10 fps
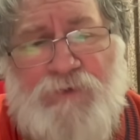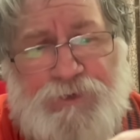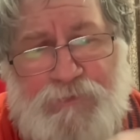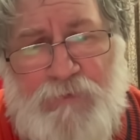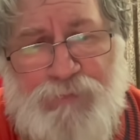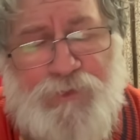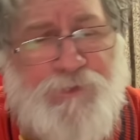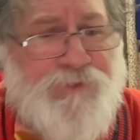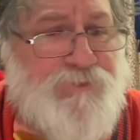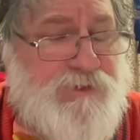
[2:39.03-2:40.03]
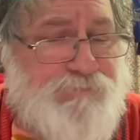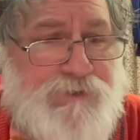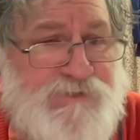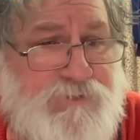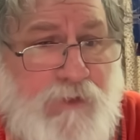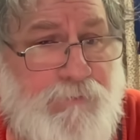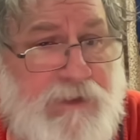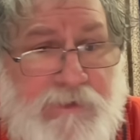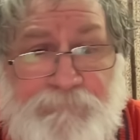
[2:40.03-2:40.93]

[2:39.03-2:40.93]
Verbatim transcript: got a report which presumably